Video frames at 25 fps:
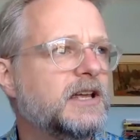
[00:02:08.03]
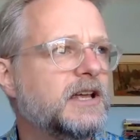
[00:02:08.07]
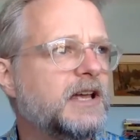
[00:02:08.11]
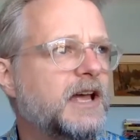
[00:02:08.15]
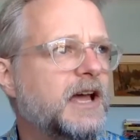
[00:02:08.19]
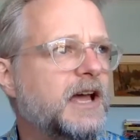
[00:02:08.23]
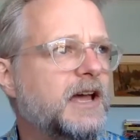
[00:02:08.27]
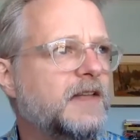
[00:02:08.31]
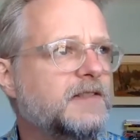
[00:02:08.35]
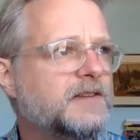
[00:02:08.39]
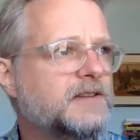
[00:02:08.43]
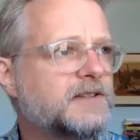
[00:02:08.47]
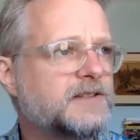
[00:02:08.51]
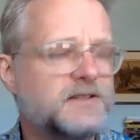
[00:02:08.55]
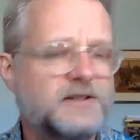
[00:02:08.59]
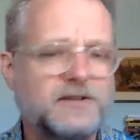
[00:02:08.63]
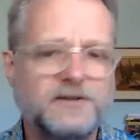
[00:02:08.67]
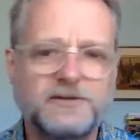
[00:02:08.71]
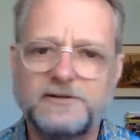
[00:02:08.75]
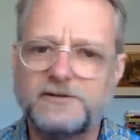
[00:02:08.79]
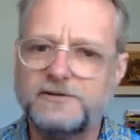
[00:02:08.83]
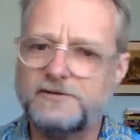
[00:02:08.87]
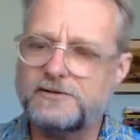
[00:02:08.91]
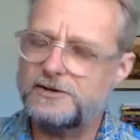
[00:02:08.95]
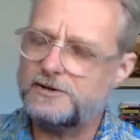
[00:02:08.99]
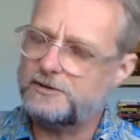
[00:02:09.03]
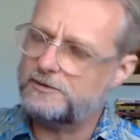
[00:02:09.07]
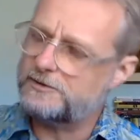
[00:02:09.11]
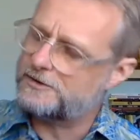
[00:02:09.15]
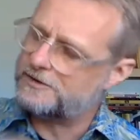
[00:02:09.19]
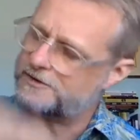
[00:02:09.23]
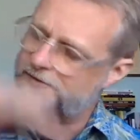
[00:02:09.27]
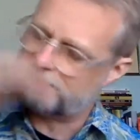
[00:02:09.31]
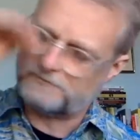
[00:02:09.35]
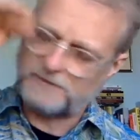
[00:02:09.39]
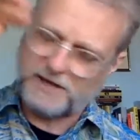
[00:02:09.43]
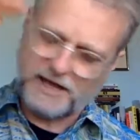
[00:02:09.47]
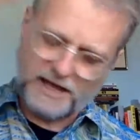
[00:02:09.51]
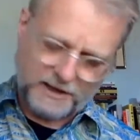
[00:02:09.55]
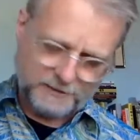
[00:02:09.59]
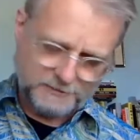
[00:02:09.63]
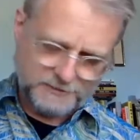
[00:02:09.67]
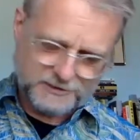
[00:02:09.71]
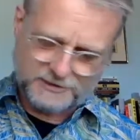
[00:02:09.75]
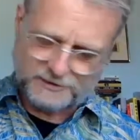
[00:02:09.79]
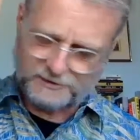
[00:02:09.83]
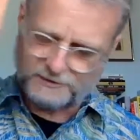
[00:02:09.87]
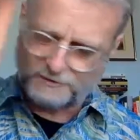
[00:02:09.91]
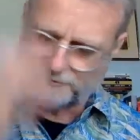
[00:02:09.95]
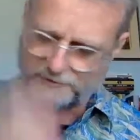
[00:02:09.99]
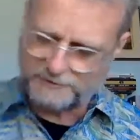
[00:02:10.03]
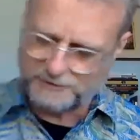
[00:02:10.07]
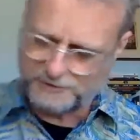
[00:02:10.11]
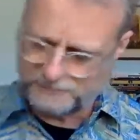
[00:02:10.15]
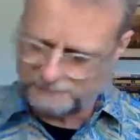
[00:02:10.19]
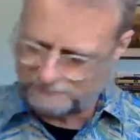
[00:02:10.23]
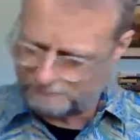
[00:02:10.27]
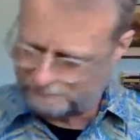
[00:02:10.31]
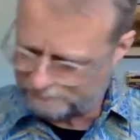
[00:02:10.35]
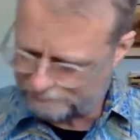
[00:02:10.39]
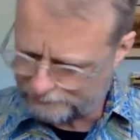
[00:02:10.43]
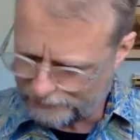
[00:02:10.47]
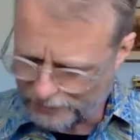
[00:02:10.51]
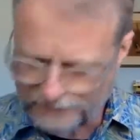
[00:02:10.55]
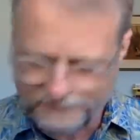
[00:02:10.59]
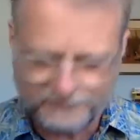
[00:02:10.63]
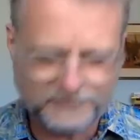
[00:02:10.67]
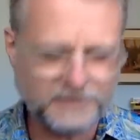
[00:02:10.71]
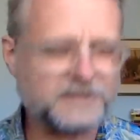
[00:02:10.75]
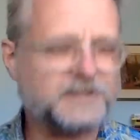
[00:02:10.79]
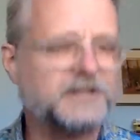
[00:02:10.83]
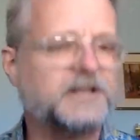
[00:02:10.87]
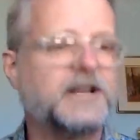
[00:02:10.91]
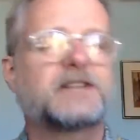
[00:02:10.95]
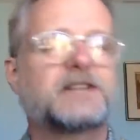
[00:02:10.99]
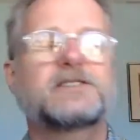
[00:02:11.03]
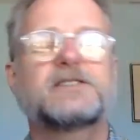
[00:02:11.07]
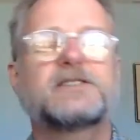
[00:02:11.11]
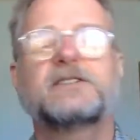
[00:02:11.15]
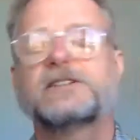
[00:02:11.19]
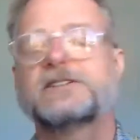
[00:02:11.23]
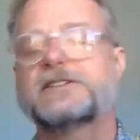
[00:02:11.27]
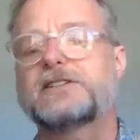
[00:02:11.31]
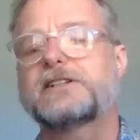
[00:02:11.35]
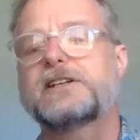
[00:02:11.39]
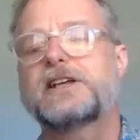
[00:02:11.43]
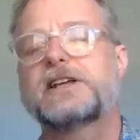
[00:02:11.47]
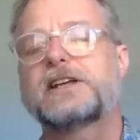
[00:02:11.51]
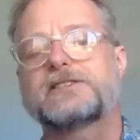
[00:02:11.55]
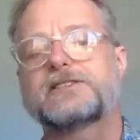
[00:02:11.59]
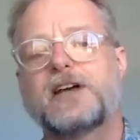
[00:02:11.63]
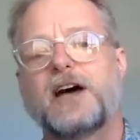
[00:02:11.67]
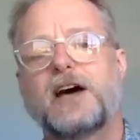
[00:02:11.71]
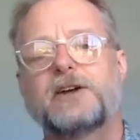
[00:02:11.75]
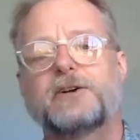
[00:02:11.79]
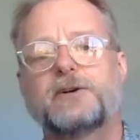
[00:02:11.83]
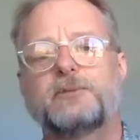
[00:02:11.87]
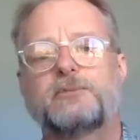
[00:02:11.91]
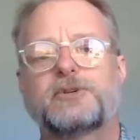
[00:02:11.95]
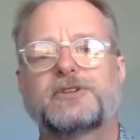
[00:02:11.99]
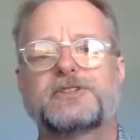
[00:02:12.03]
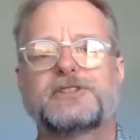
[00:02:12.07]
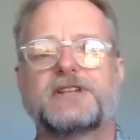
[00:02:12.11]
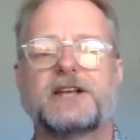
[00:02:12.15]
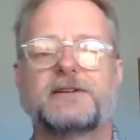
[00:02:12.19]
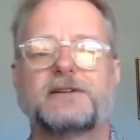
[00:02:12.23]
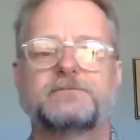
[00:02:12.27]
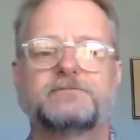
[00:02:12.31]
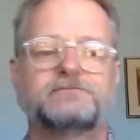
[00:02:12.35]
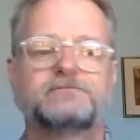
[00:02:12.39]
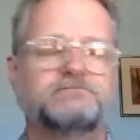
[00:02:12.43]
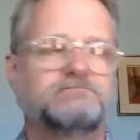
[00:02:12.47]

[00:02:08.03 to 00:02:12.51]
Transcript: and the student who is absolutely perfect and excellent and gets 100%.